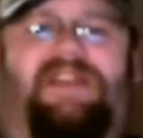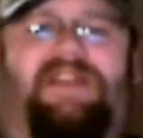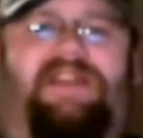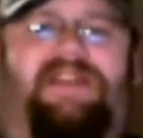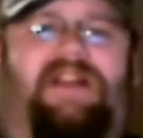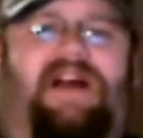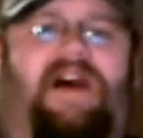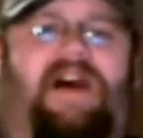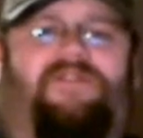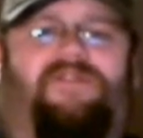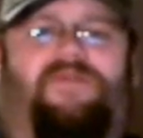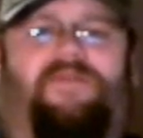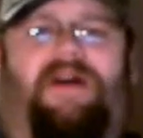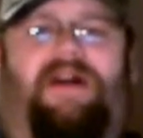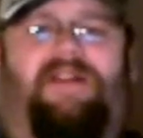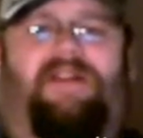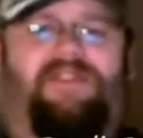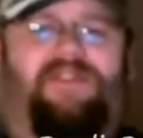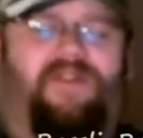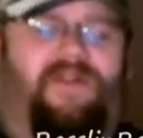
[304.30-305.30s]
and Aldo
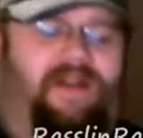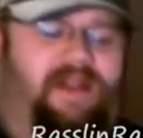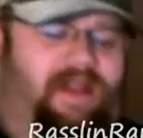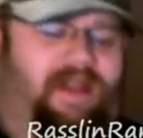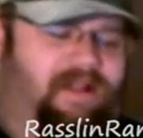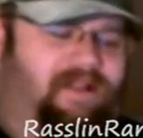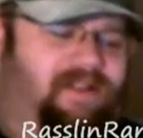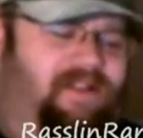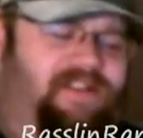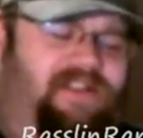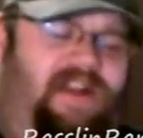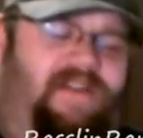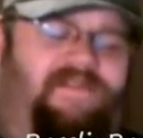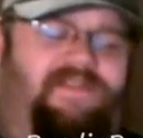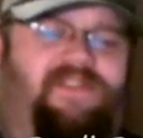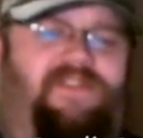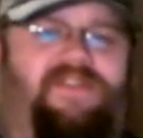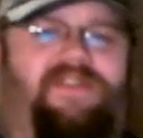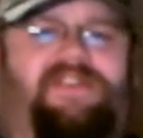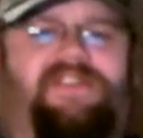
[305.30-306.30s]
Montoyas and
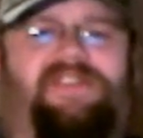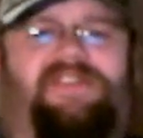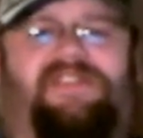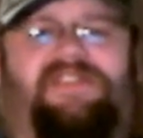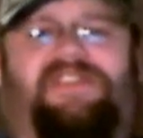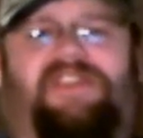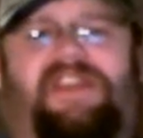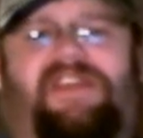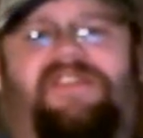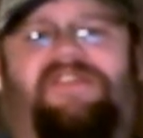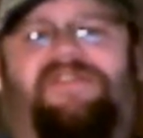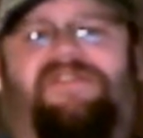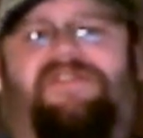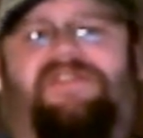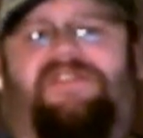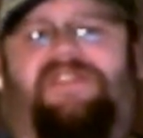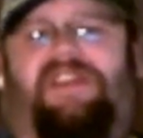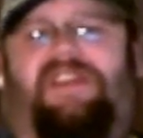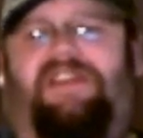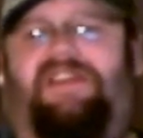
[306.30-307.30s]
Salvatore
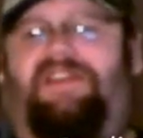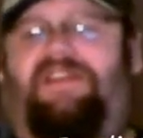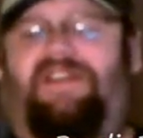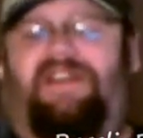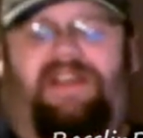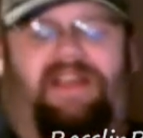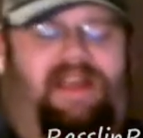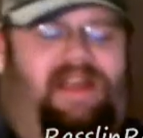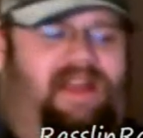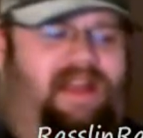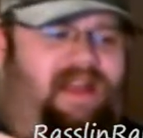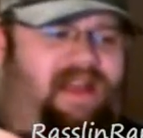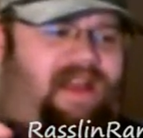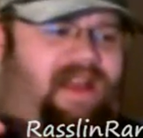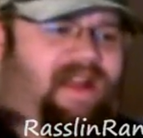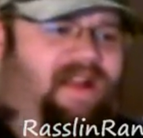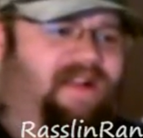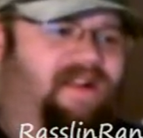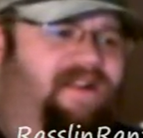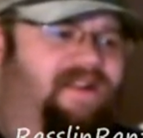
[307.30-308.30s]
Sinceres. And,
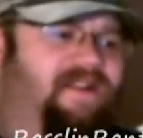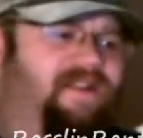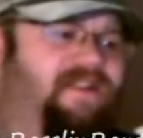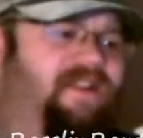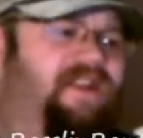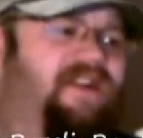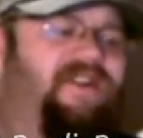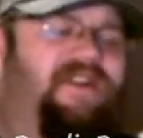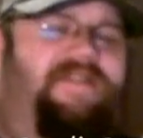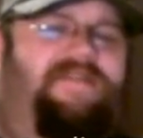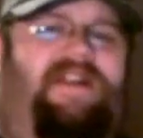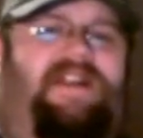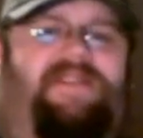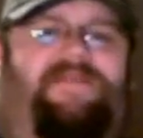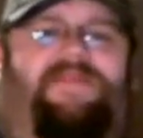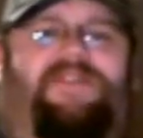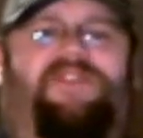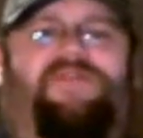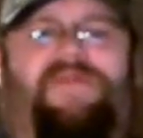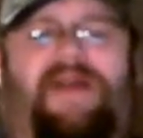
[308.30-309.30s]
you know, even had
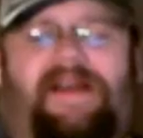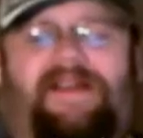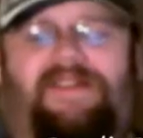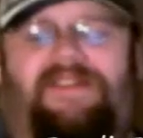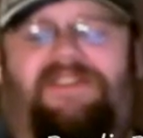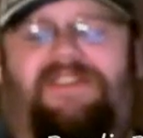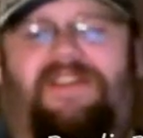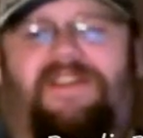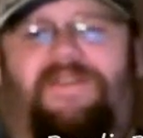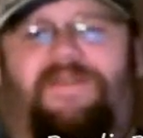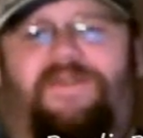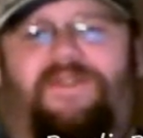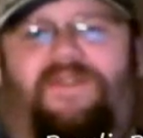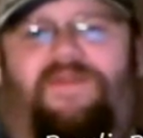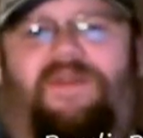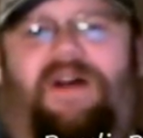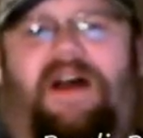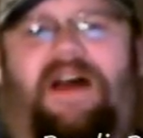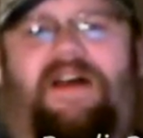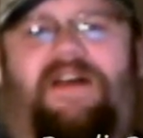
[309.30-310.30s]
the Bushwhackers still for
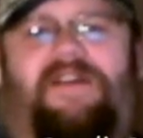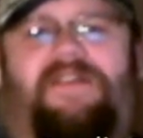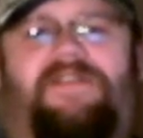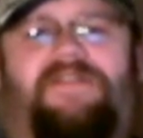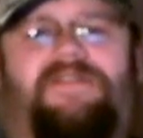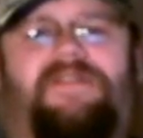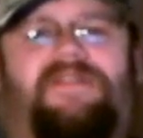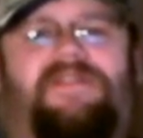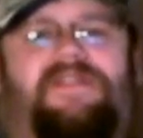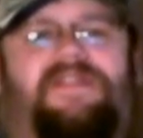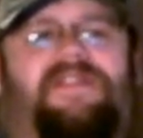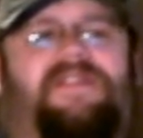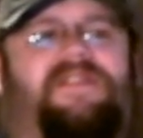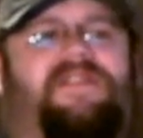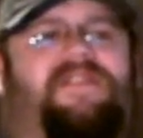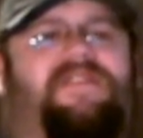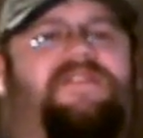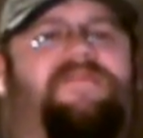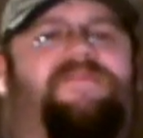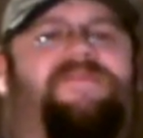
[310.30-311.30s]
a while.
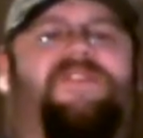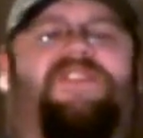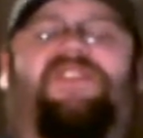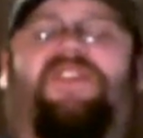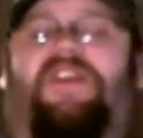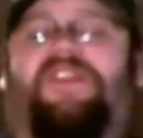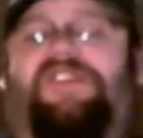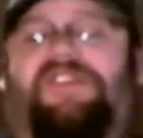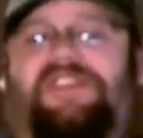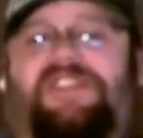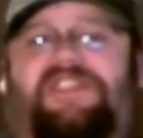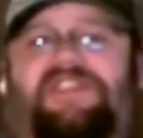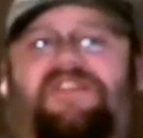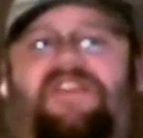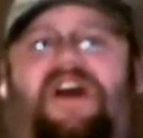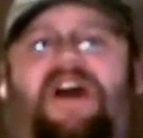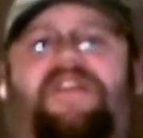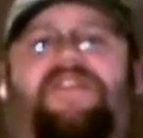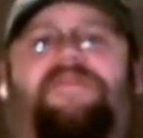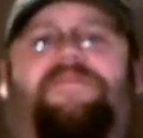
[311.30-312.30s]
Sergeant
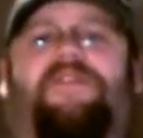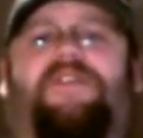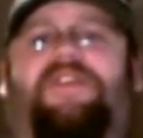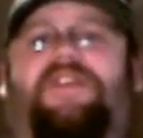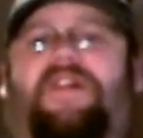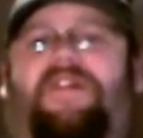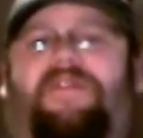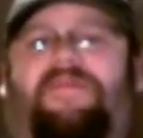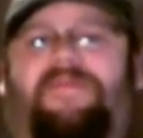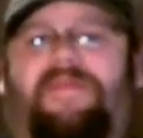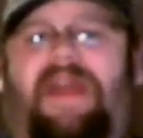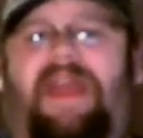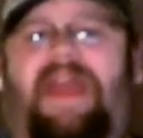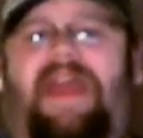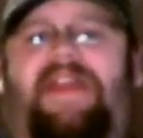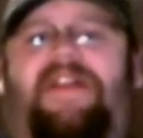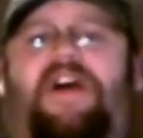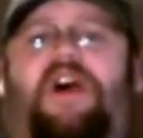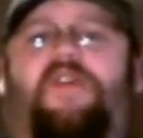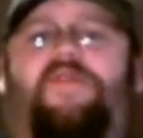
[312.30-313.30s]
Slaughter, $1 Million
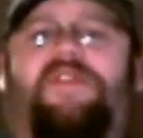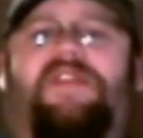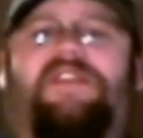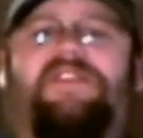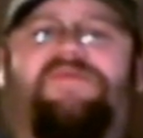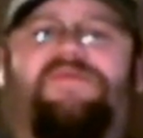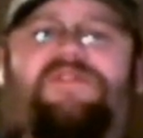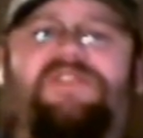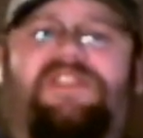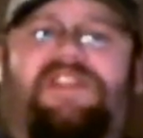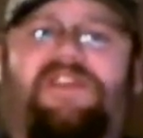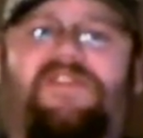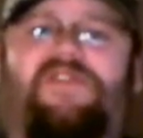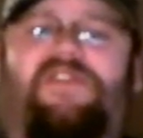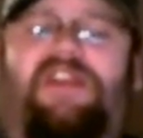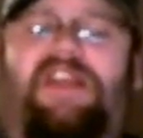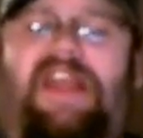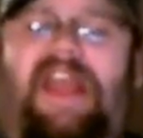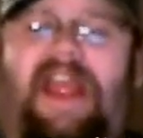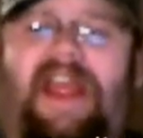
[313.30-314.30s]
Man. All these were
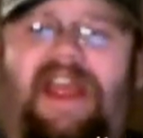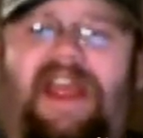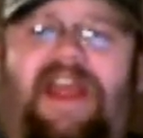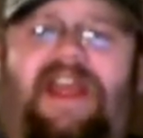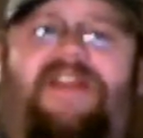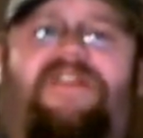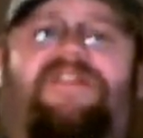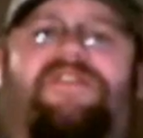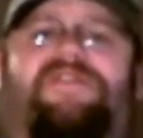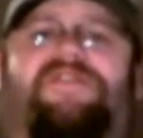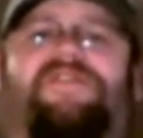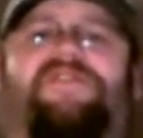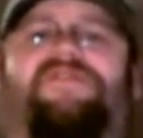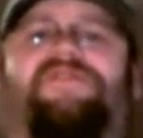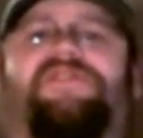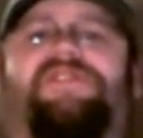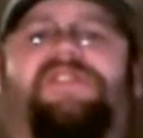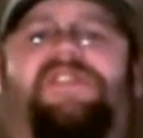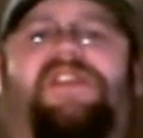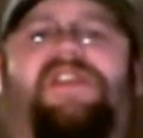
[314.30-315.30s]
still
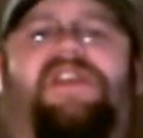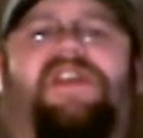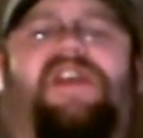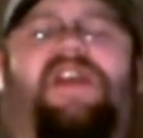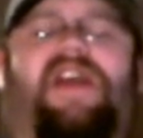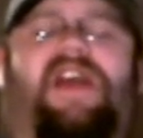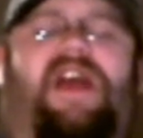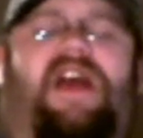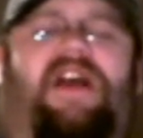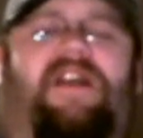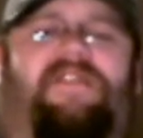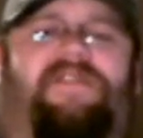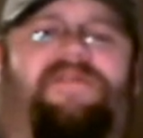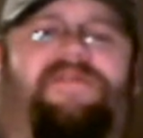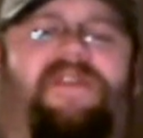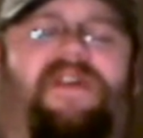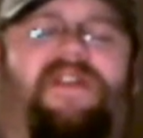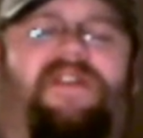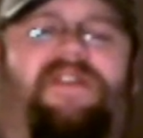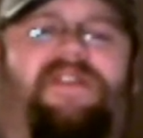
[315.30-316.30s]
characters as
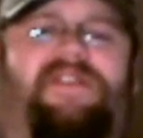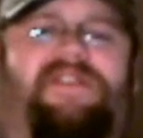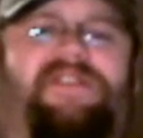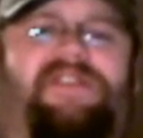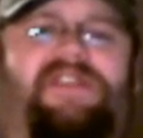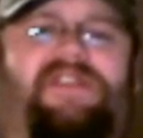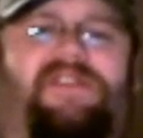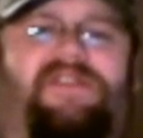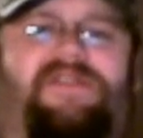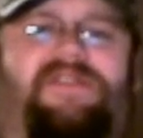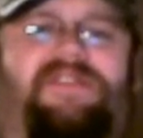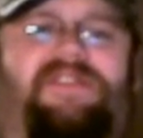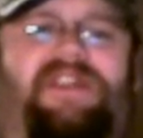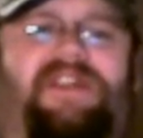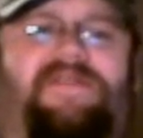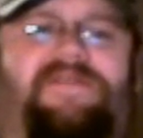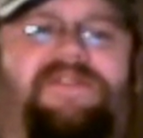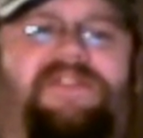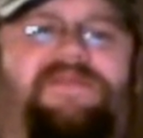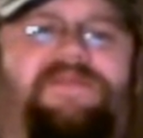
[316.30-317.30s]
far as, you know,
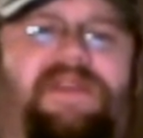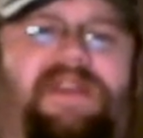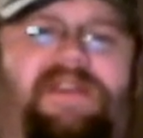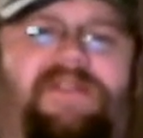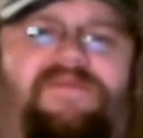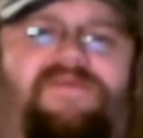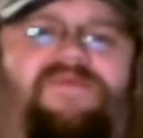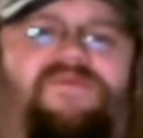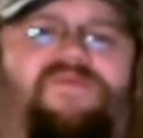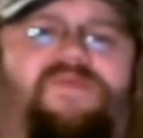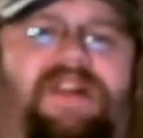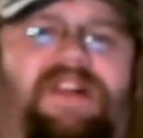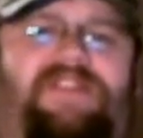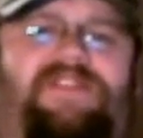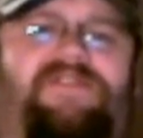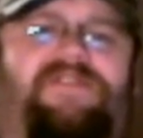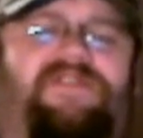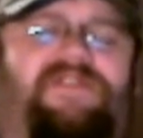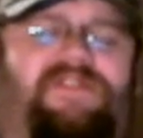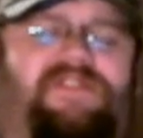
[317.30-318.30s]
instead of just being
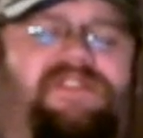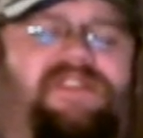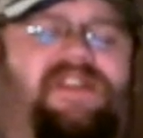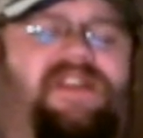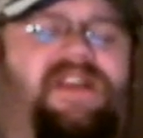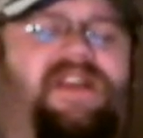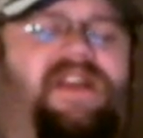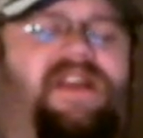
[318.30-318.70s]
wrestlers.